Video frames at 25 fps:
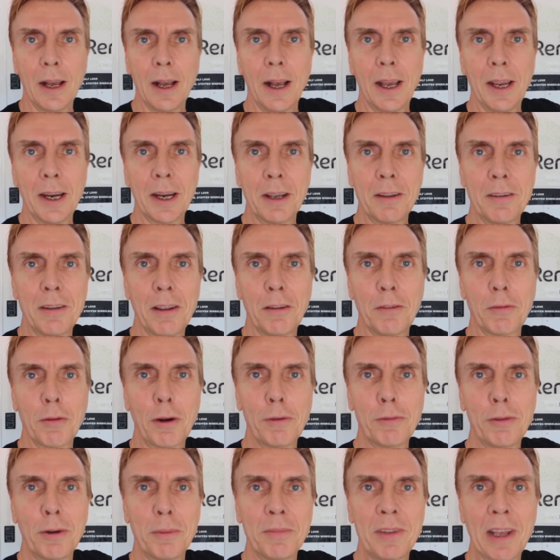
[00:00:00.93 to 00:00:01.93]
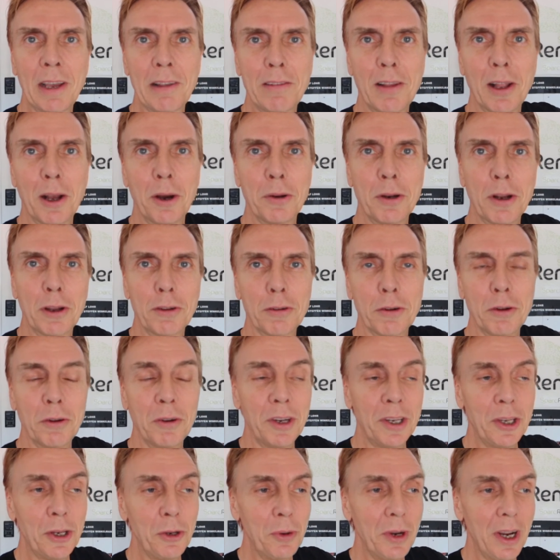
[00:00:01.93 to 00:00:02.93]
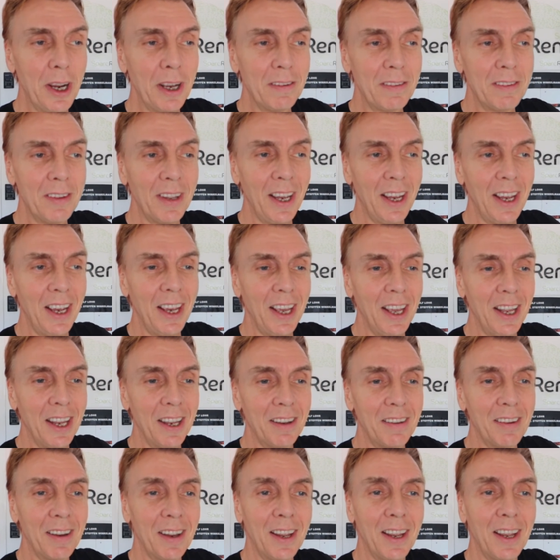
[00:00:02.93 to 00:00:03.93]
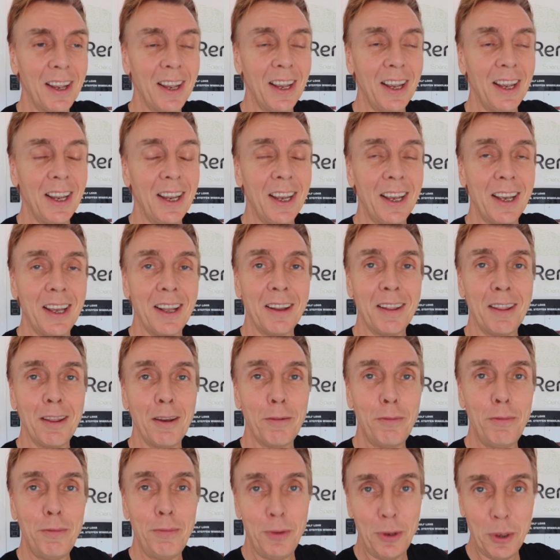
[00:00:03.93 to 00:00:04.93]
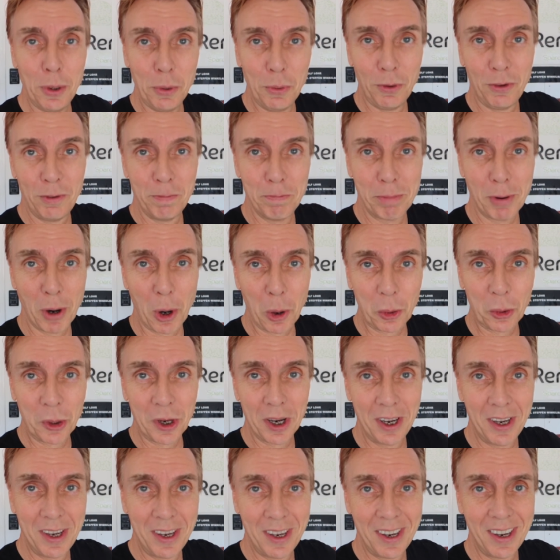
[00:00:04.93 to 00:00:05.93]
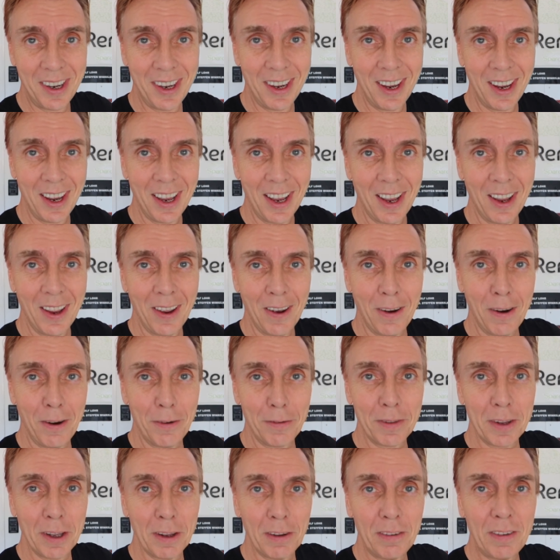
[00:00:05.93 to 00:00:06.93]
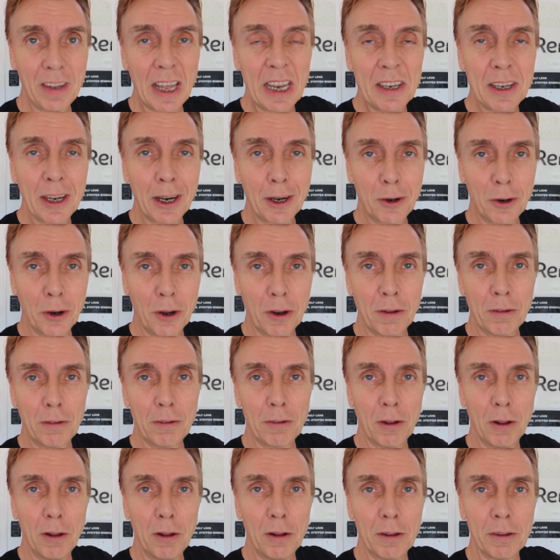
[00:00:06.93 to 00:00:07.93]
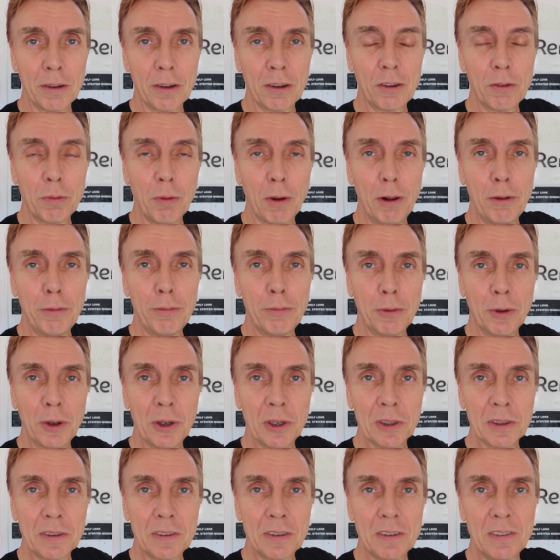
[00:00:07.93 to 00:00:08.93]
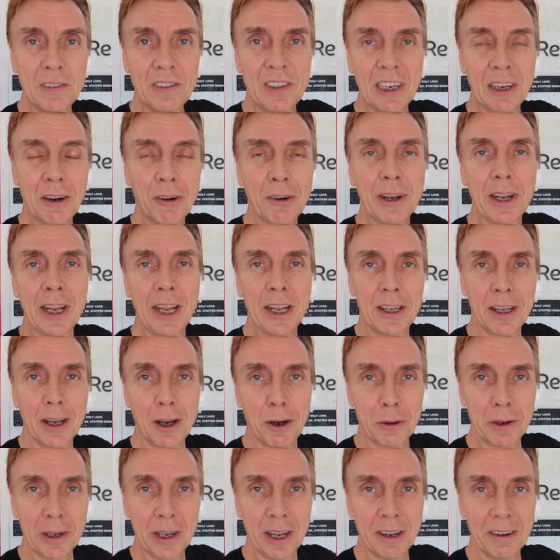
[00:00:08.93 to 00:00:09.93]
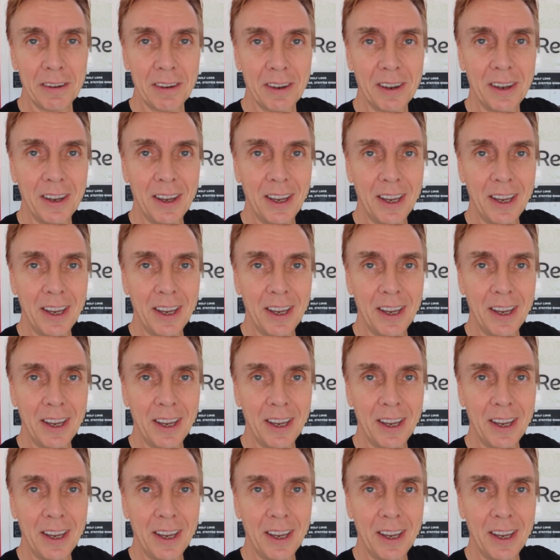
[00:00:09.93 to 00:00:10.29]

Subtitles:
Hi guys, it's Roy from Tesla Owners on US, and the fuse broke off the center console, the 12 volt cigarette lighter outlet.